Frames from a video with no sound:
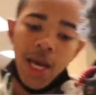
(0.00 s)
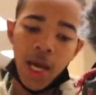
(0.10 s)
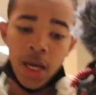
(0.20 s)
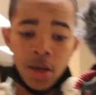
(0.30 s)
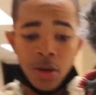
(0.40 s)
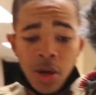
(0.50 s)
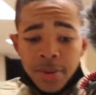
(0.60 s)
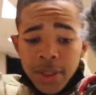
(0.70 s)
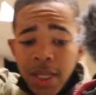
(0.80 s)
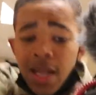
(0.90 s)
You know what I'm
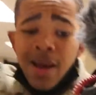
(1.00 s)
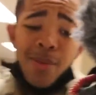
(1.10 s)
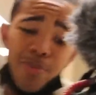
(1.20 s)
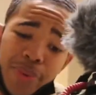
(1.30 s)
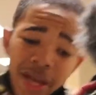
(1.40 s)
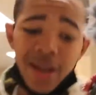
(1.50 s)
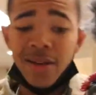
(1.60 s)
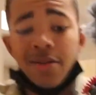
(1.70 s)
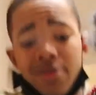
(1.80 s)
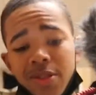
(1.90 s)
saying? I'm back, you know
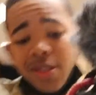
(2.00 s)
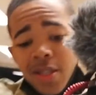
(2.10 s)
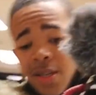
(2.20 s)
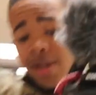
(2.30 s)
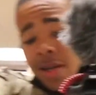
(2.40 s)
what I'm saying? I